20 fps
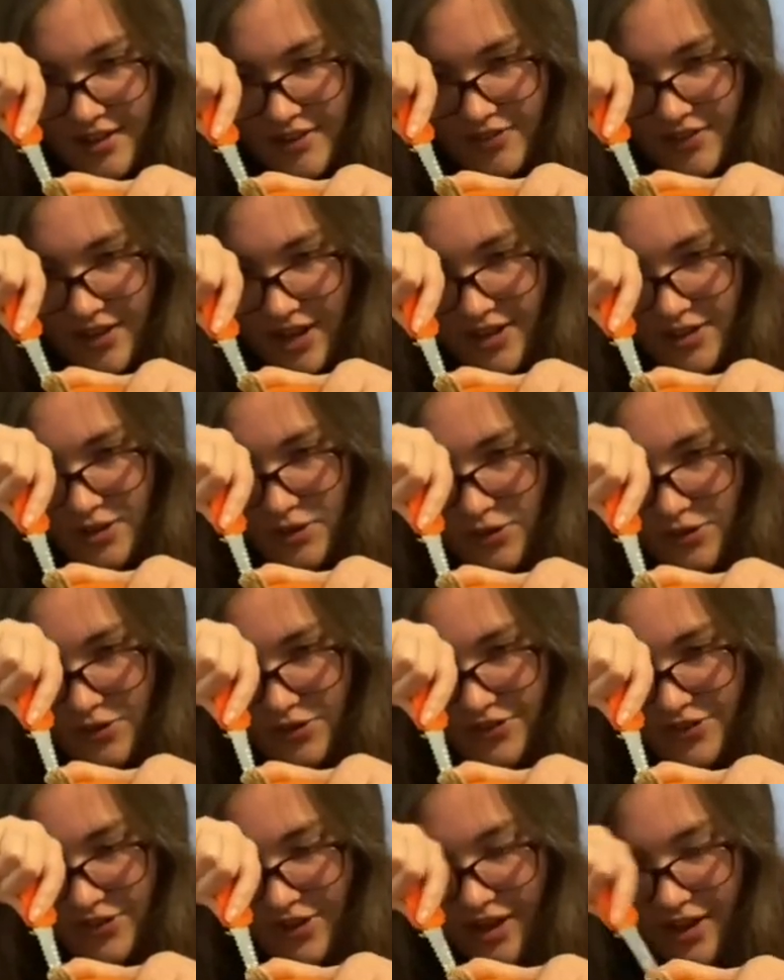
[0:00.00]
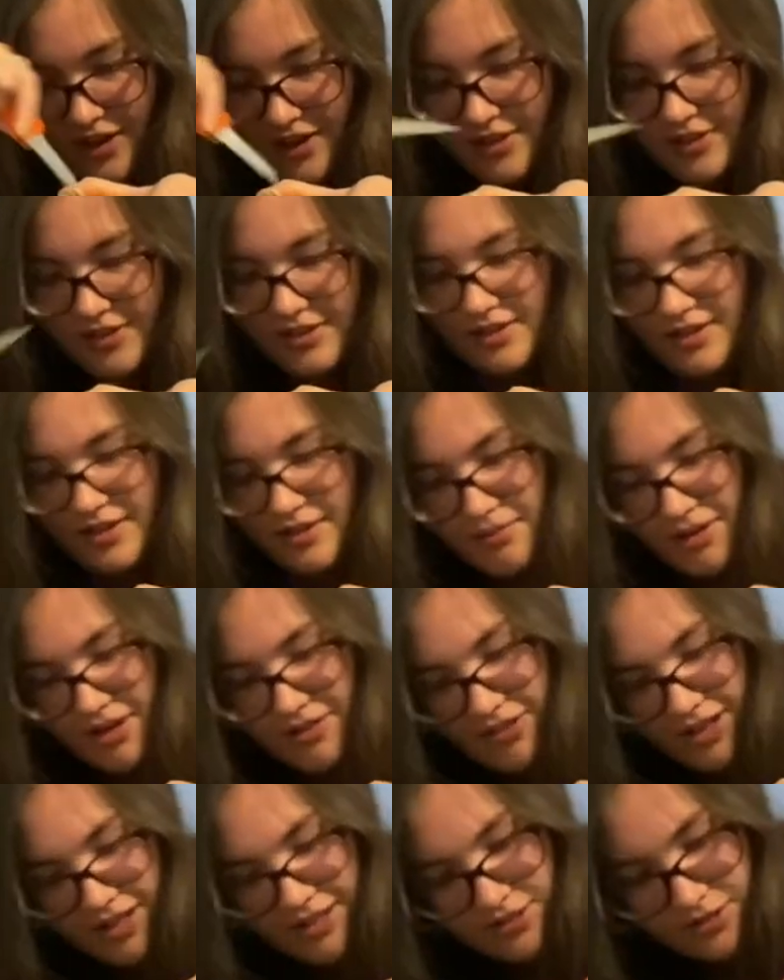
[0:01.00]
I also, my
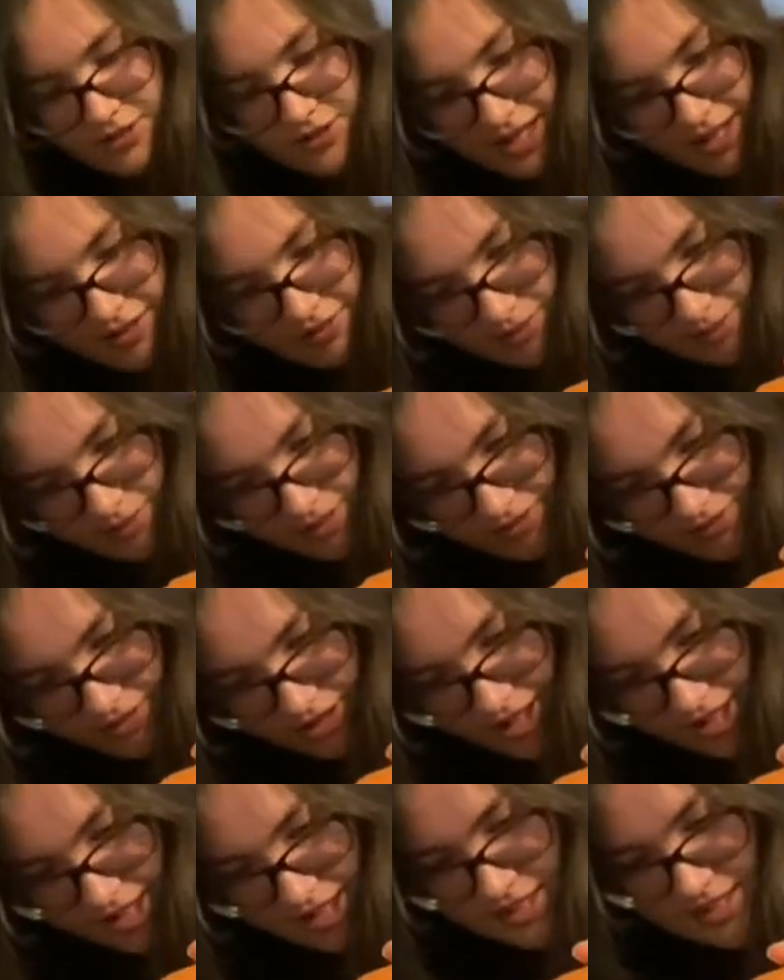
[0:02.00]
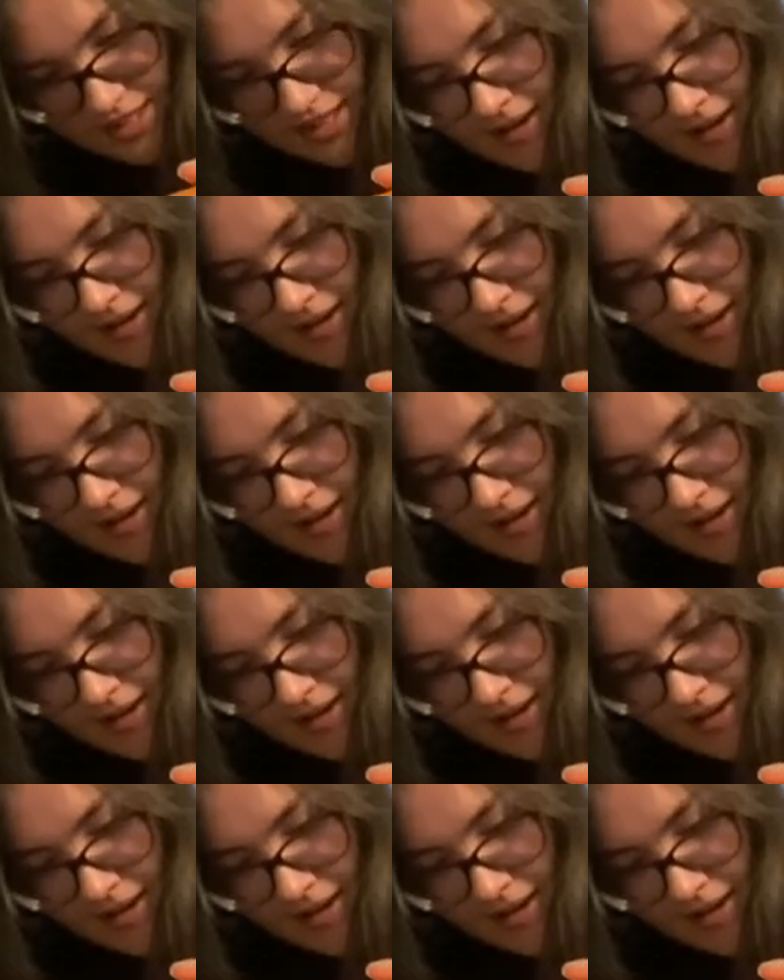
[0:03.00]
friends will laugh at me for this,